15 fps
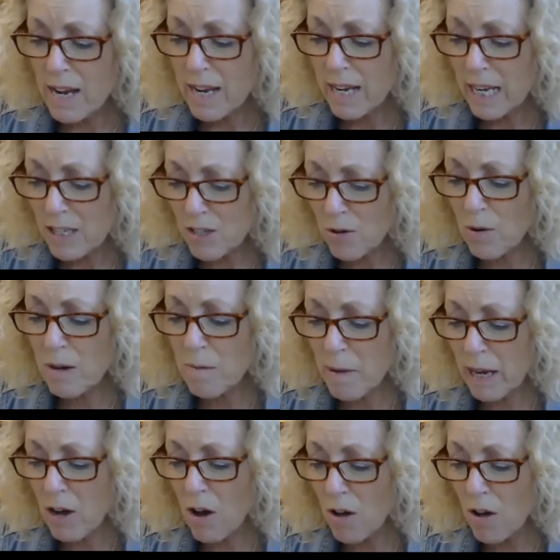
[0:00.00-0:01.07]
it's going to
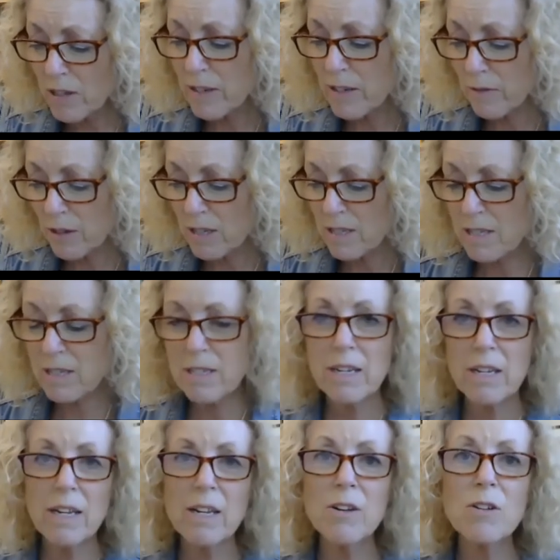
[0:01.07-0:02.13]
make all the difference
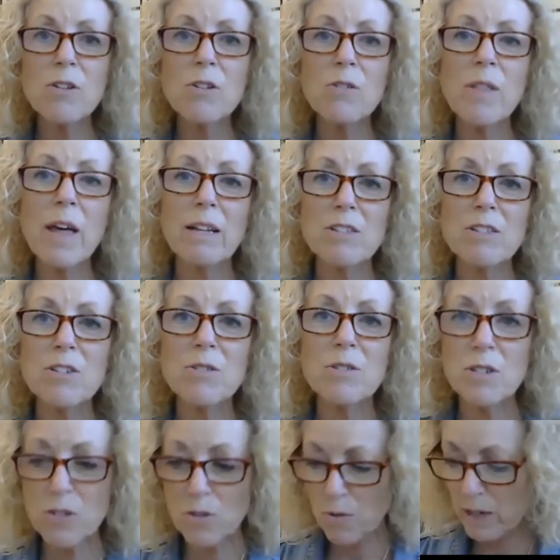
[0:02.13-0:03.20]
in who that
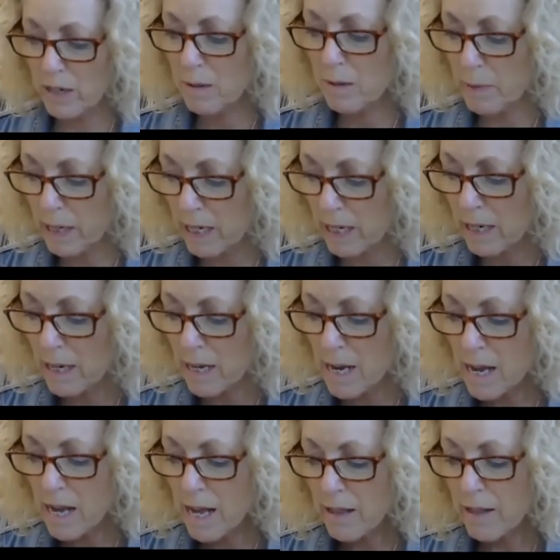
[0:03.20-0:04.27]
student is going to be.
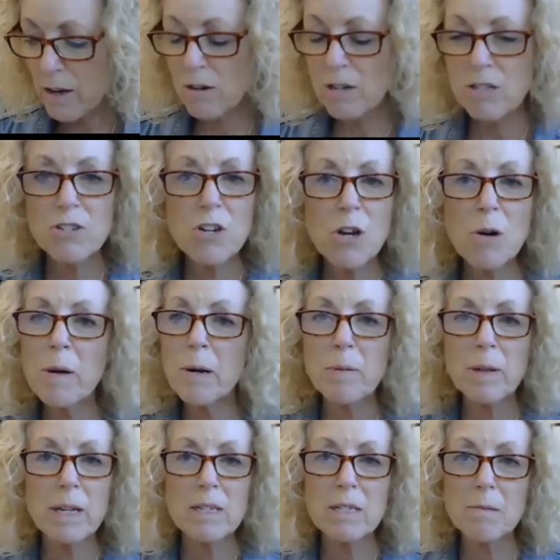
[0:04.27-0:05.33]
There is no better
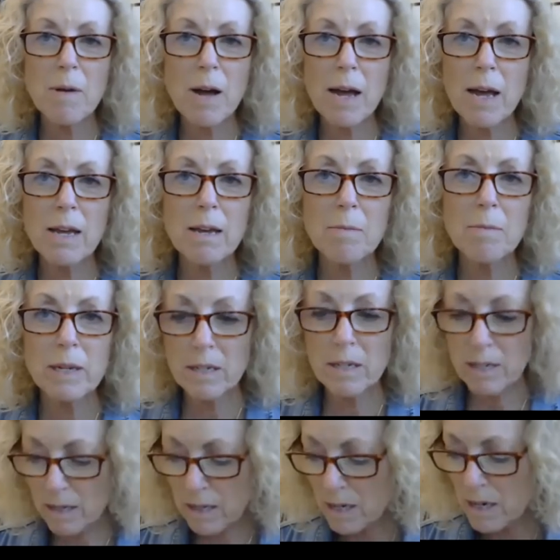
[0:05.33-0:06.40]
place, in my
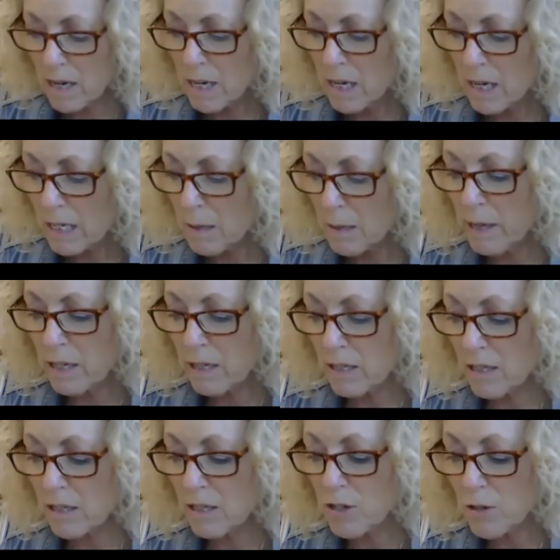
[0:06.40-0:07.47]
opinion, to be a
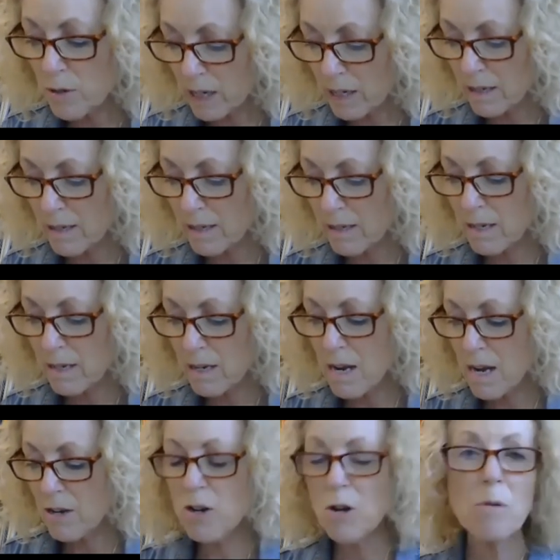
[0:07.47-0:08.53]
student,
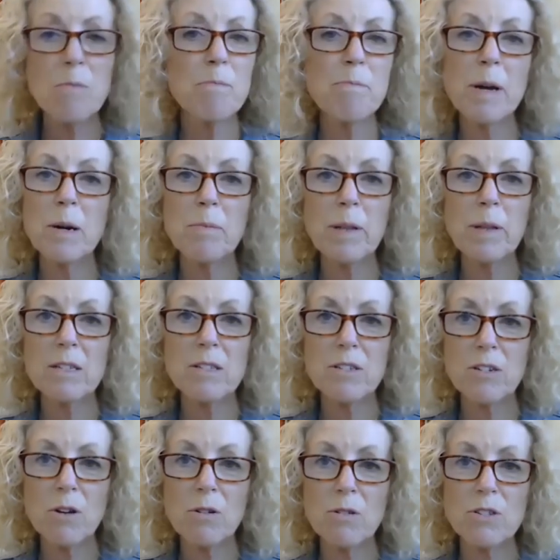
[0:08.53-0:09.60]
no better place
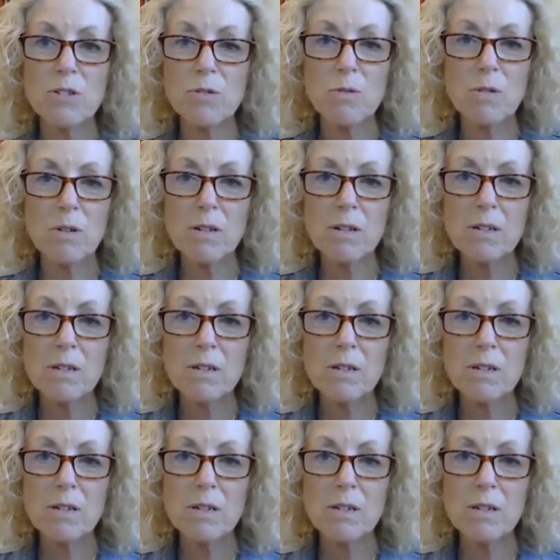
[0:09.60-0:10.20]
to go to school.